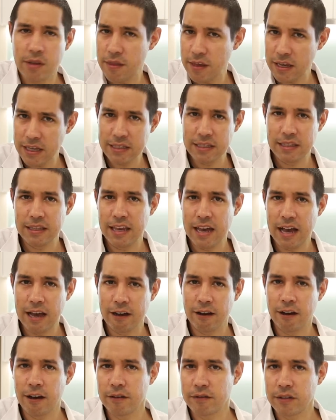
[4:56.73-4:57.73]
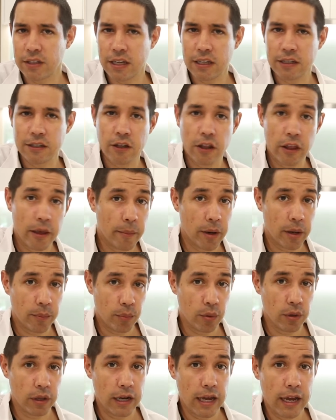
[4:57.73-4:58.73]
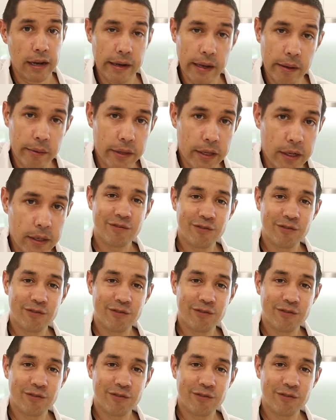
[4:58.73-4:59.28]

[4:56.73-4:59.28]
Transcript: I think it's in the archives there, so they might pull it out now and then.